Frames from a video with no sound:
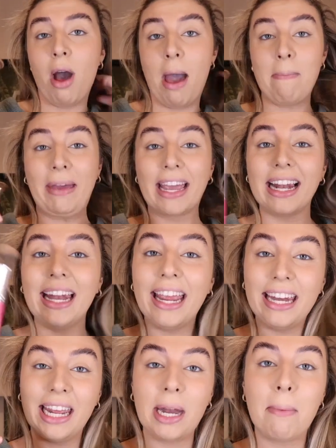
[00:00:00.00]
I'm
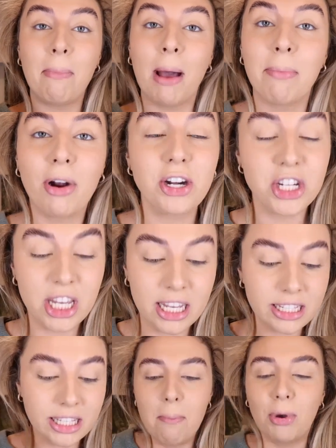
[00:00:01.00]
cleaning my
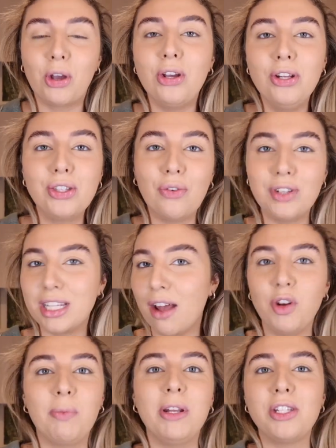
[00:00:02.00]
brushes, because obviously I've
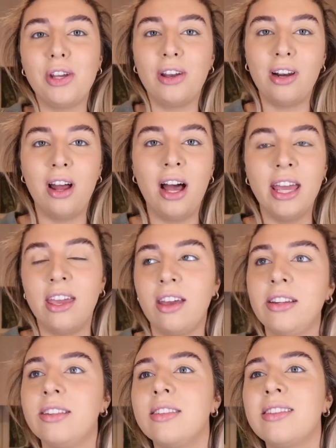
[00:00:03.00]
not been doing
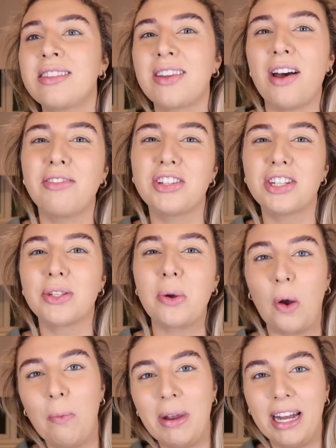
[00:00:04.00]
clients. I've just sort of
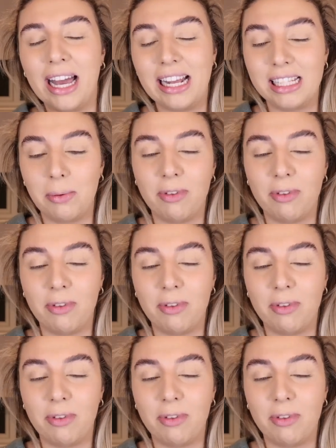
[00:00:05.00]
got a bit lazy